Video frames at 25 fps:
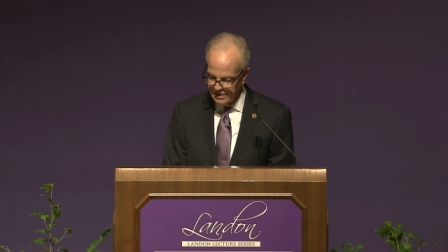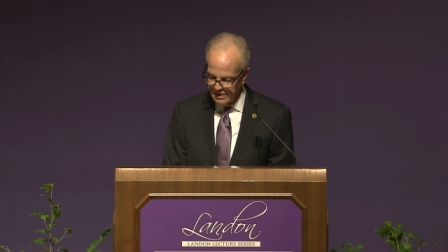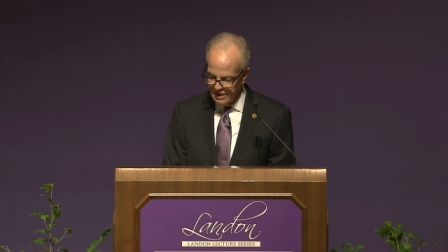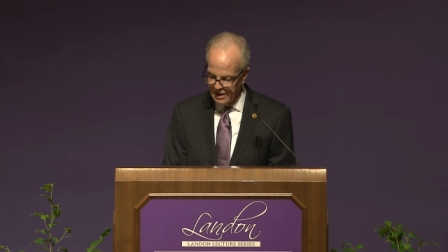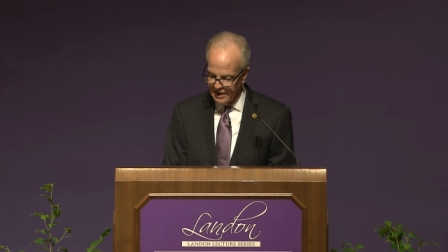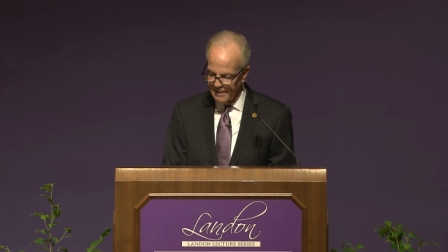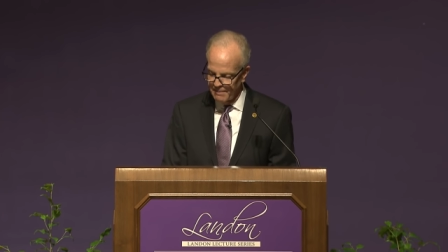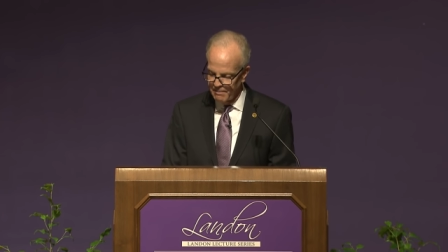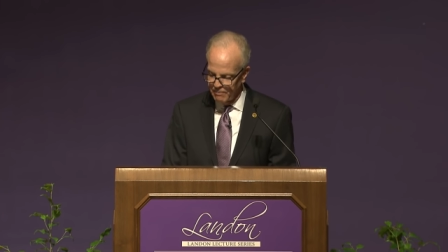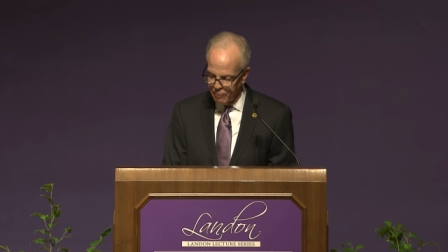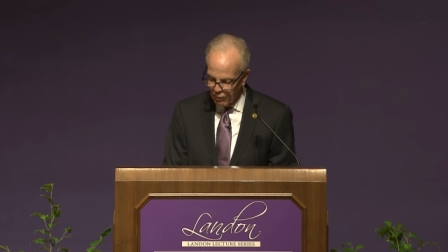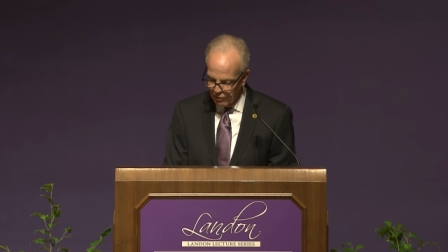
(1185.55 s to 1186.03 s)

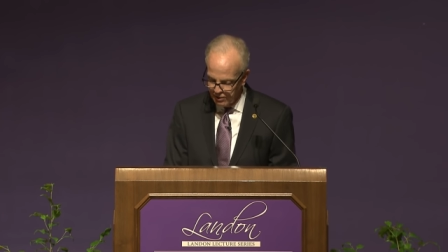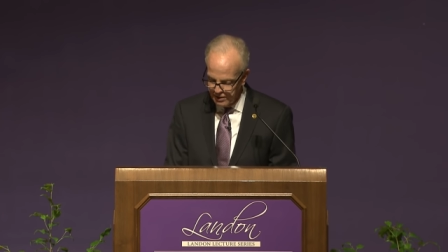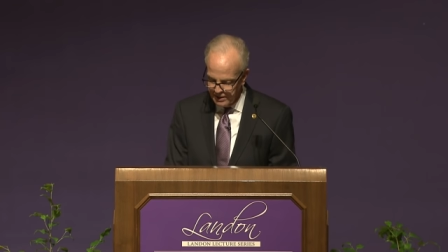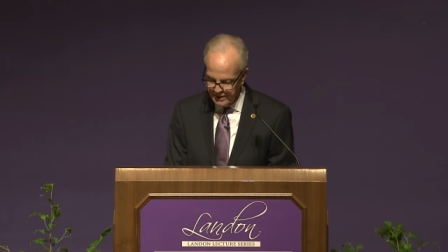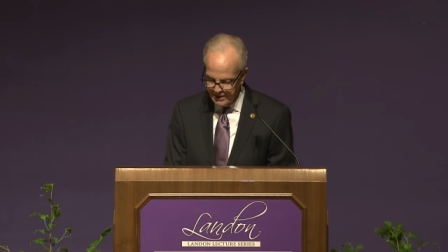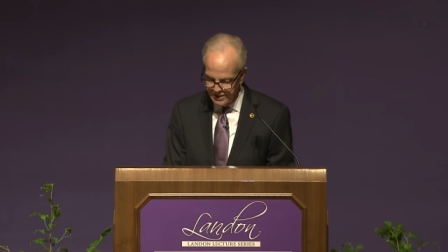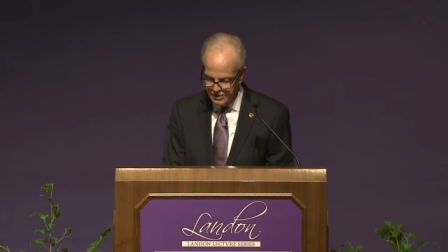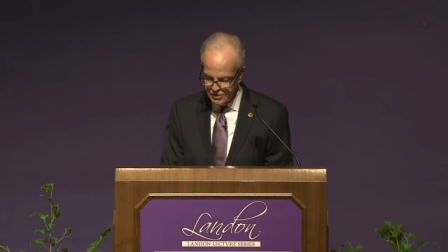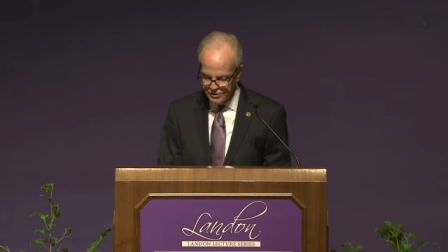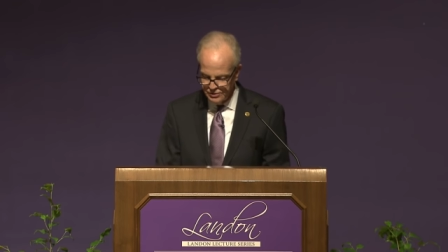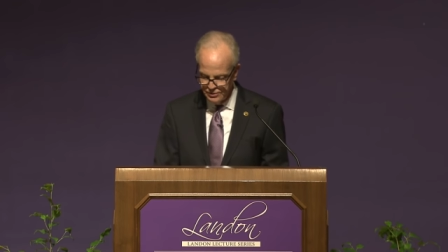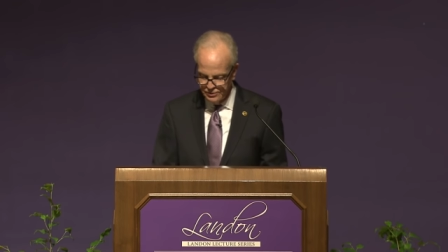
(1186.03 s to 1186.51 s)
on
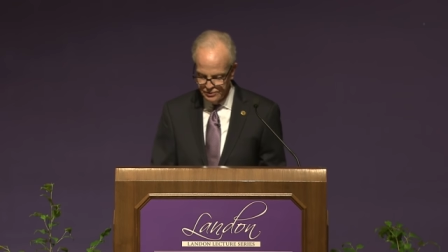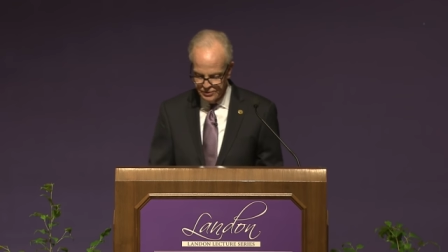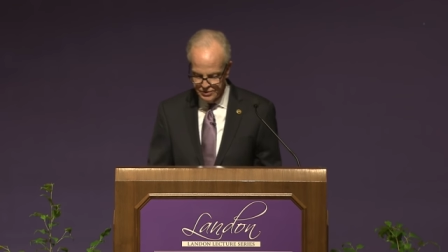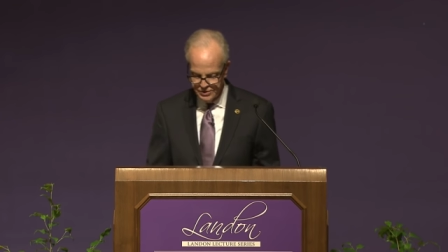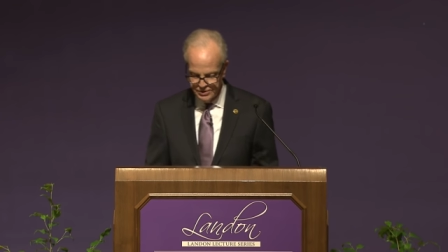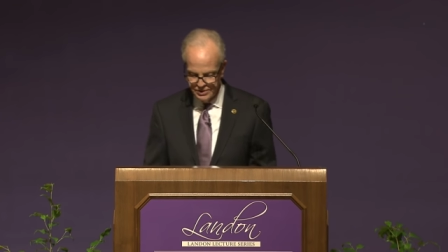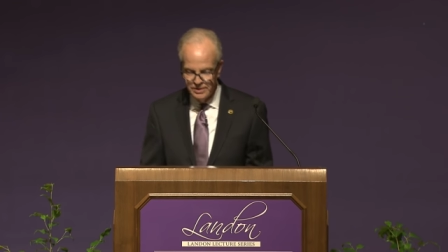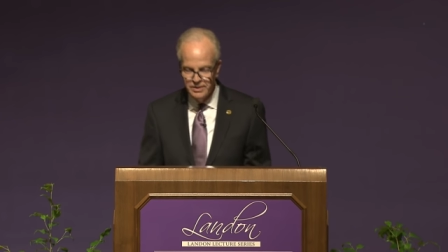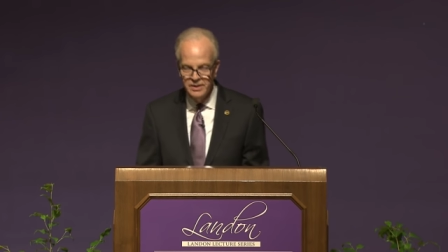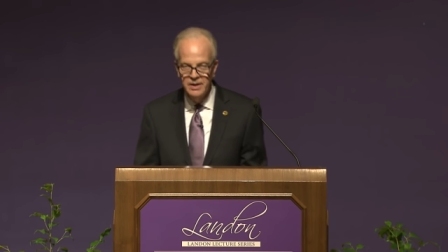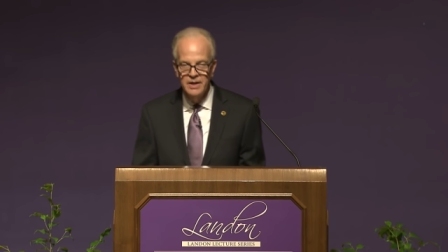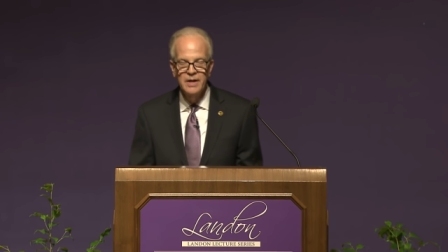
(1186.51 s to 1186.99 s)
important
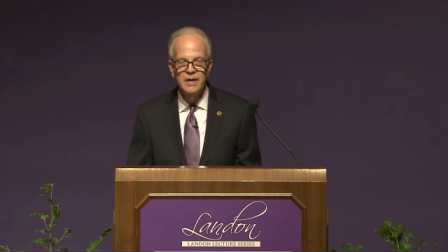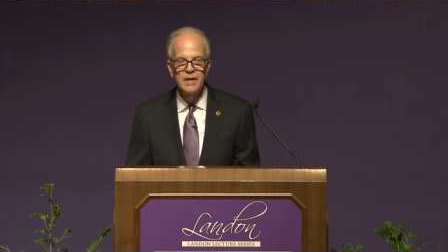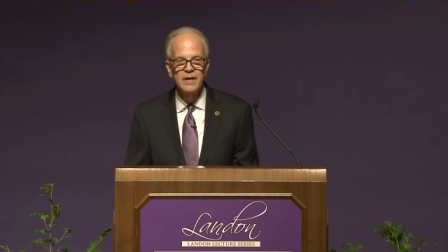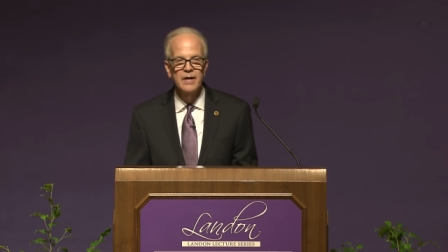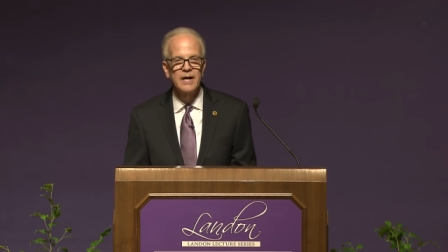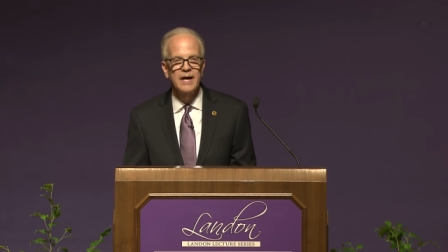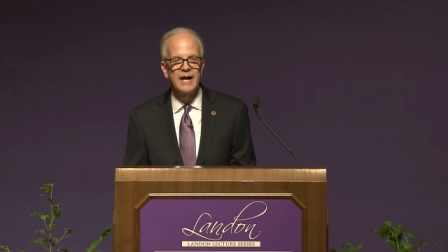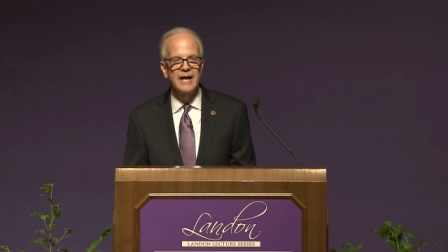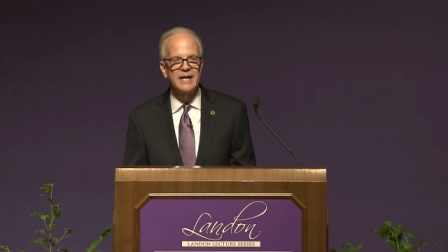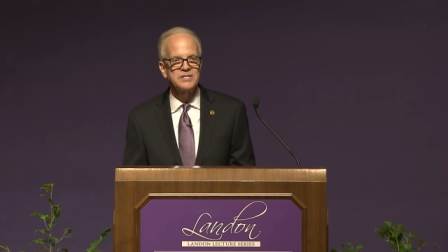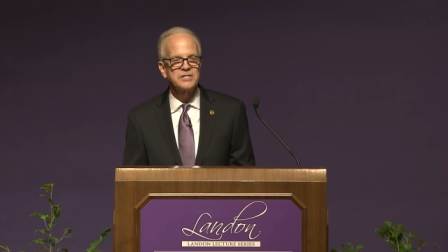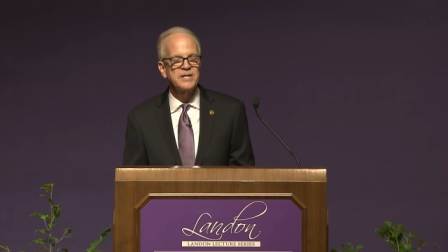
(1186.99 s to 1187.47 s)
issues
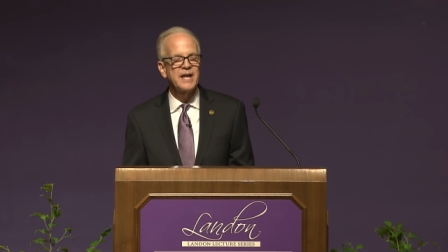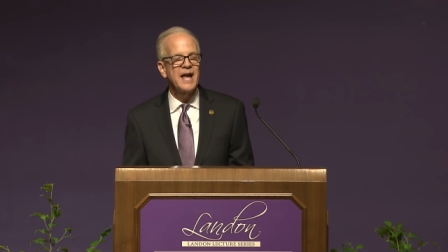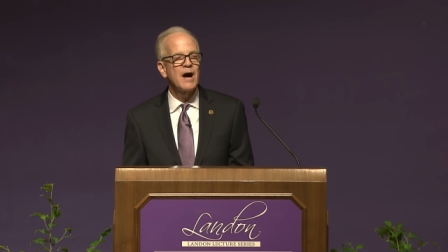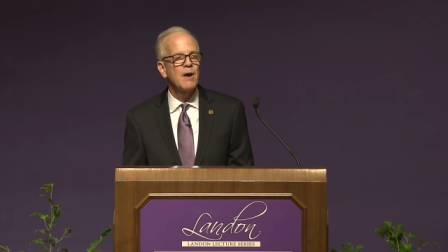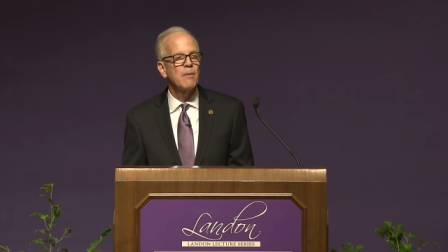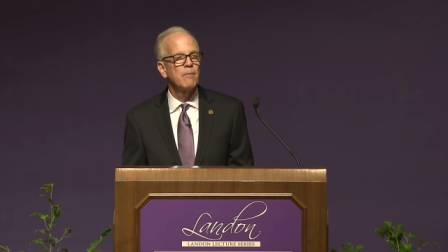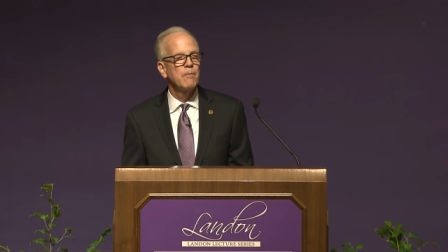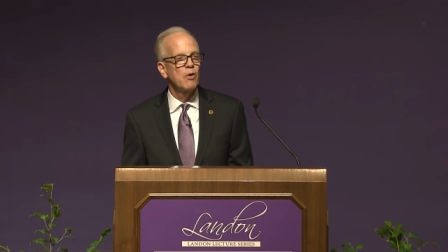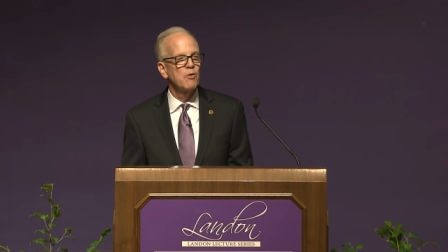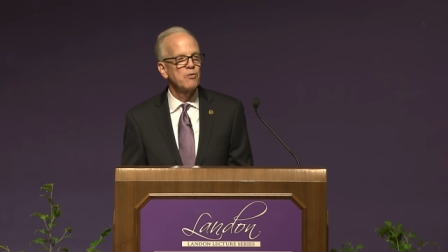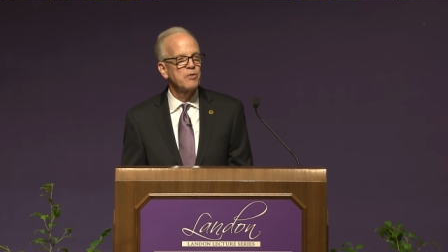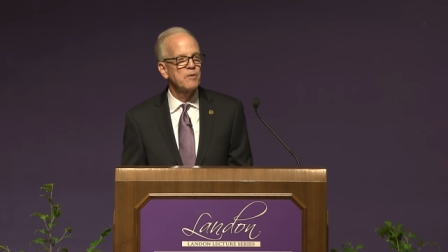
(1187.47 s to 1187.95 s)
as
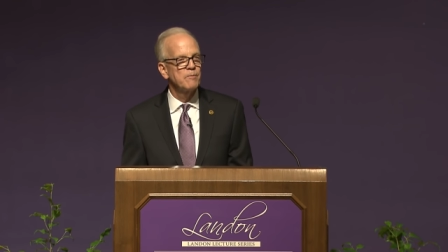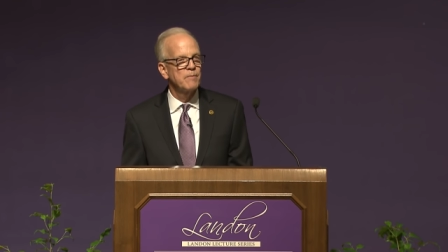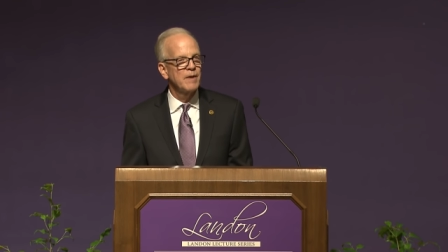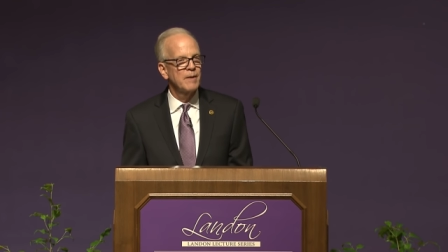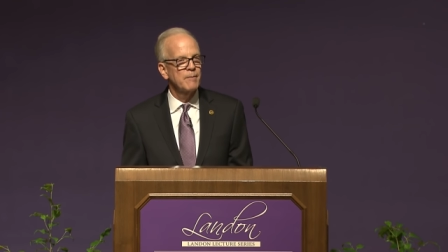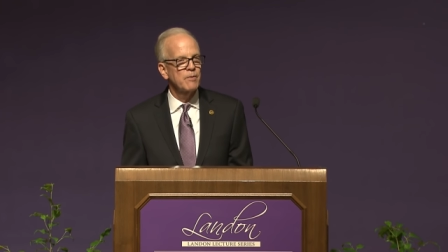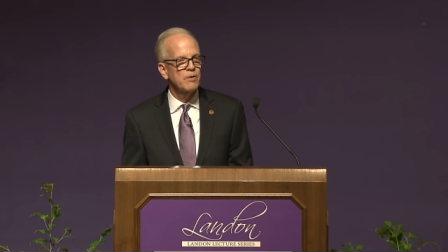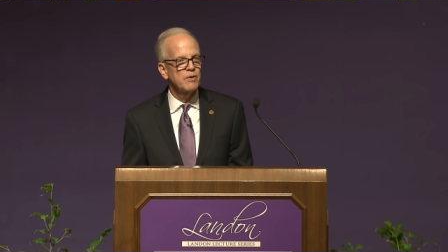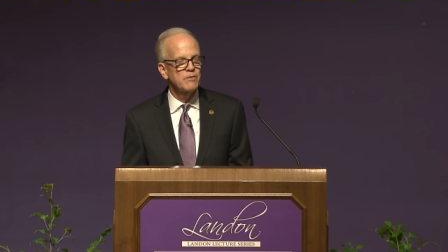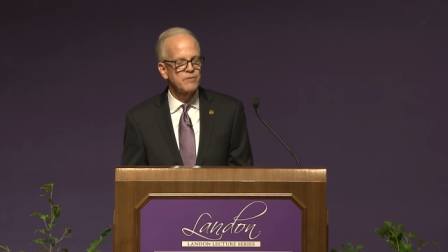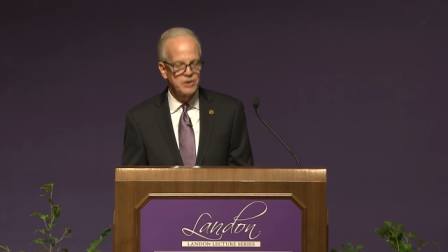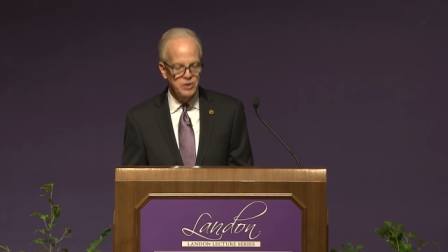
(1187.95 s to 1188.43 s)
now both a
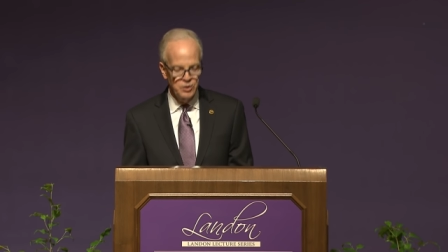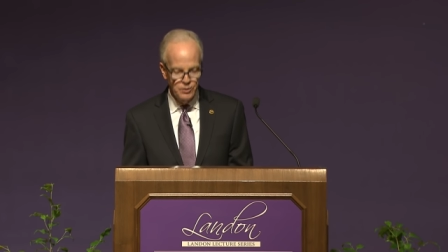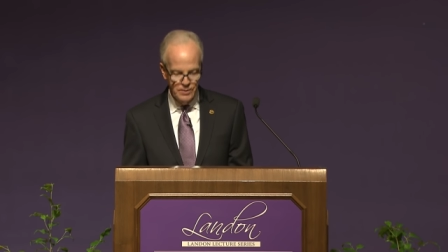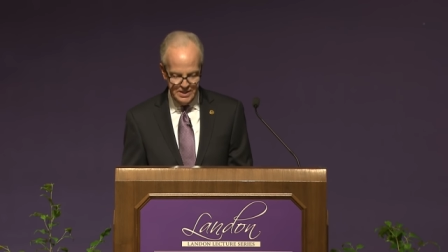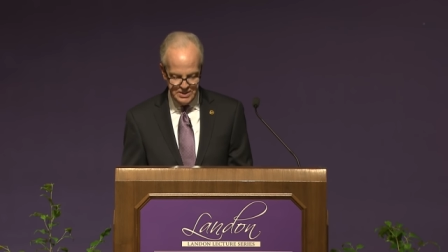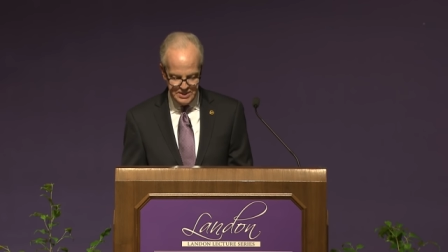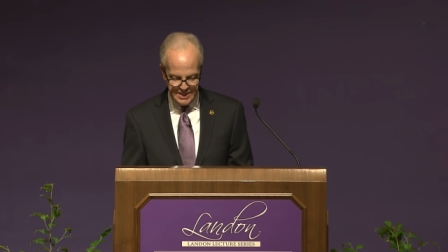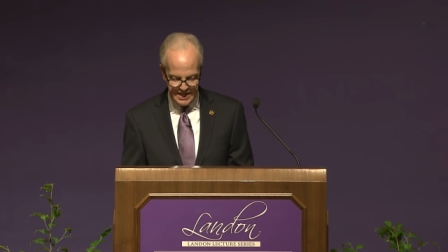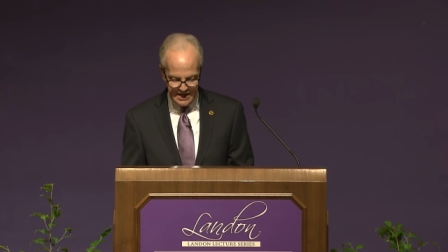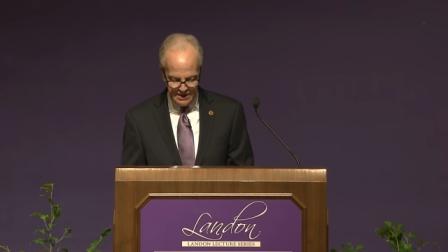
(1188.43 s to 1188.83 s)
member of the U.S.